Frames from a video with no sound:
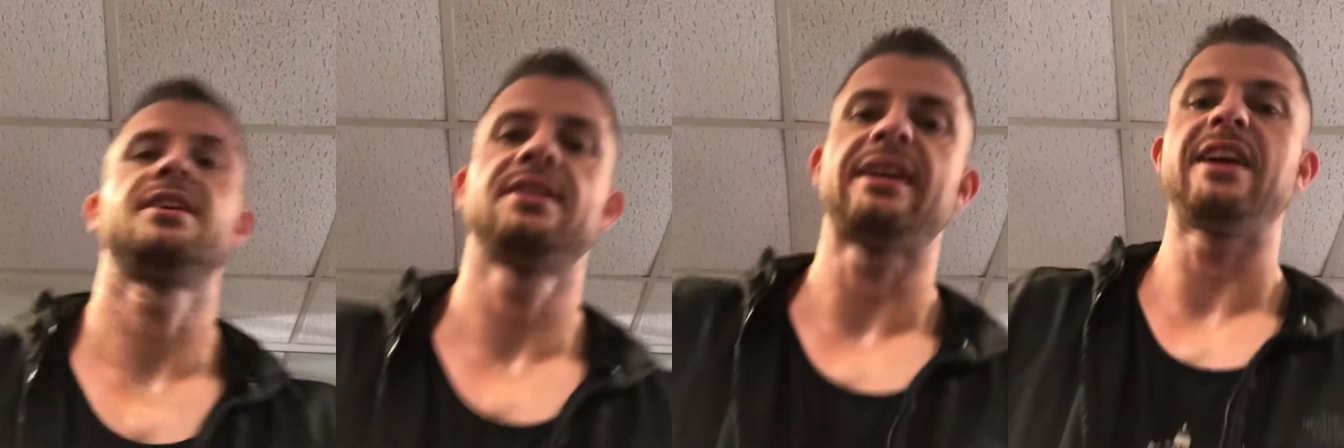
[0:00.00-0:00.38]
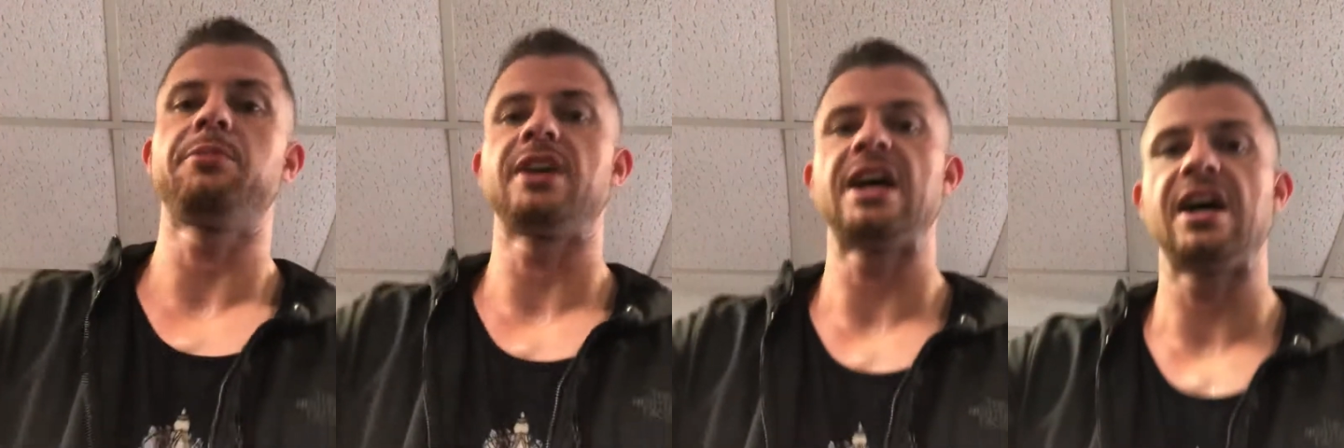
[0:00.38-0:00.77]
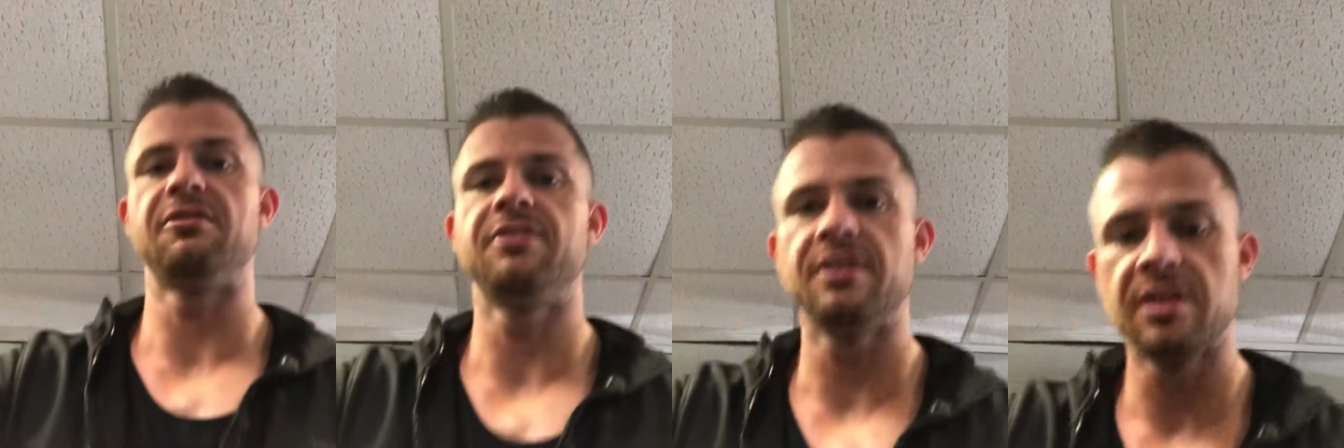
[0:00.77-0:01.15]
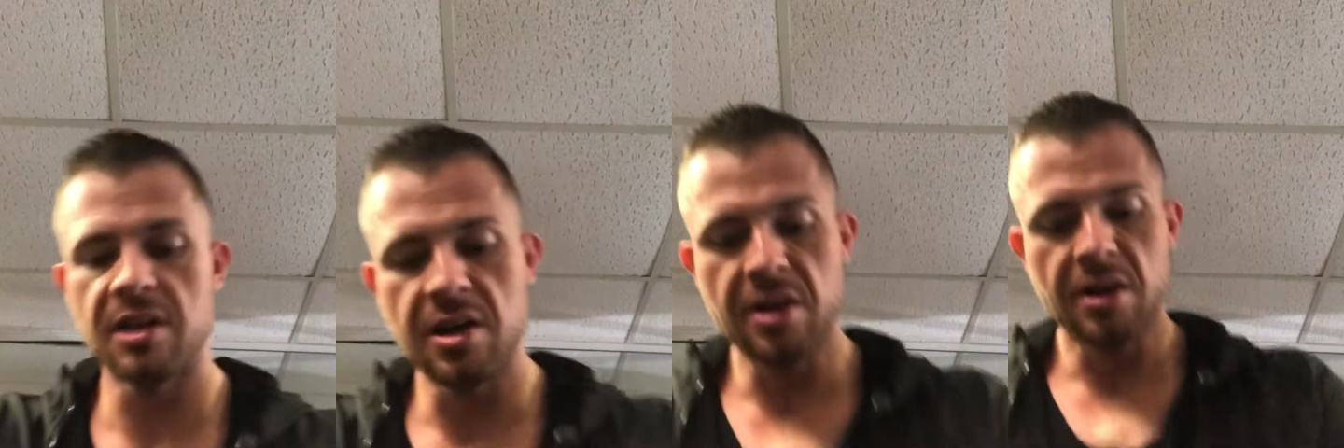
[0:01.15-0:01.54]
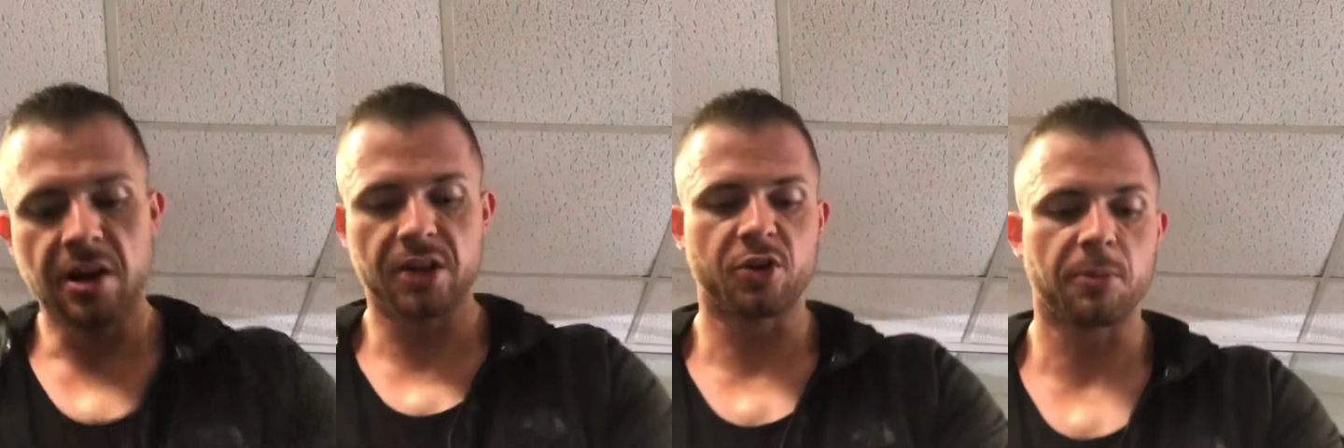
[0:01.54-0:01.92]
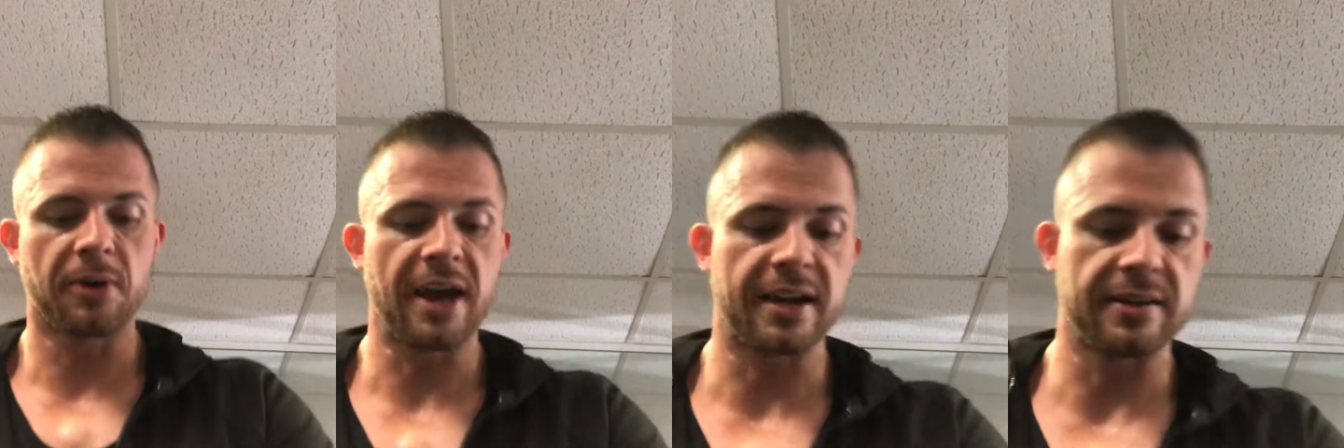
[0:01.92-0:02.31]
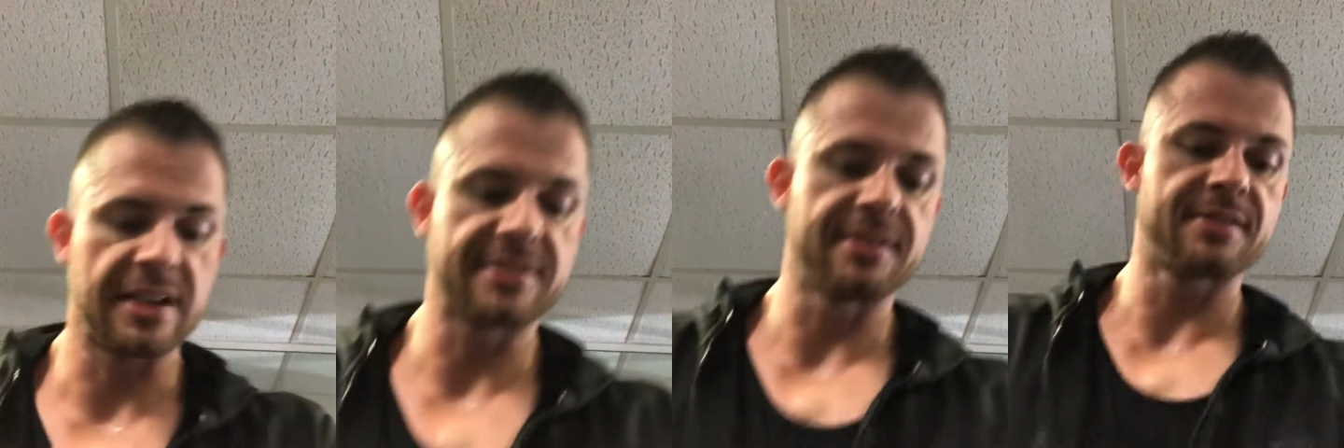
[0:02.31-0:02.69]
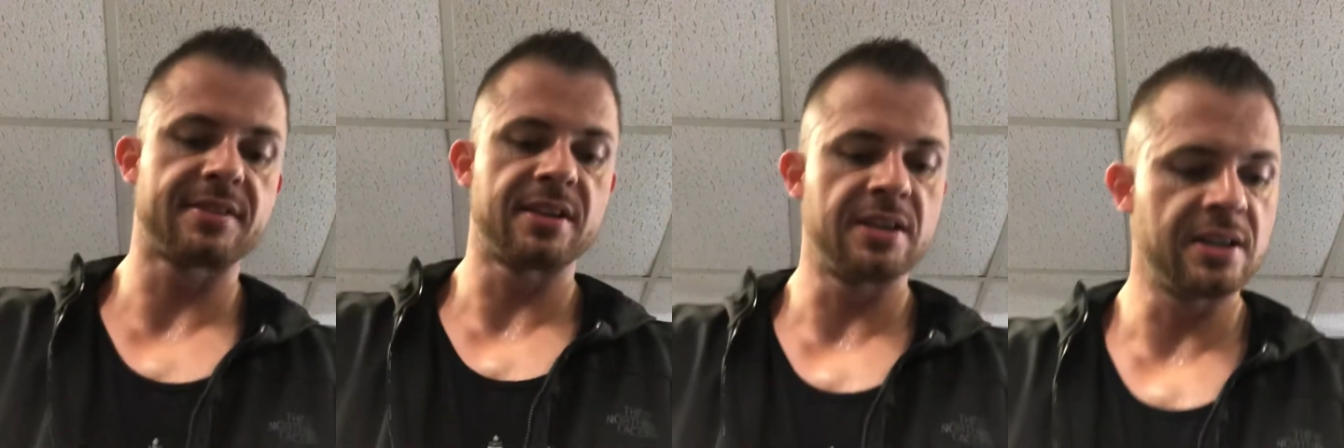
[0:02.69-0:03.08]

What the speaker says: not able to have a normal adolescence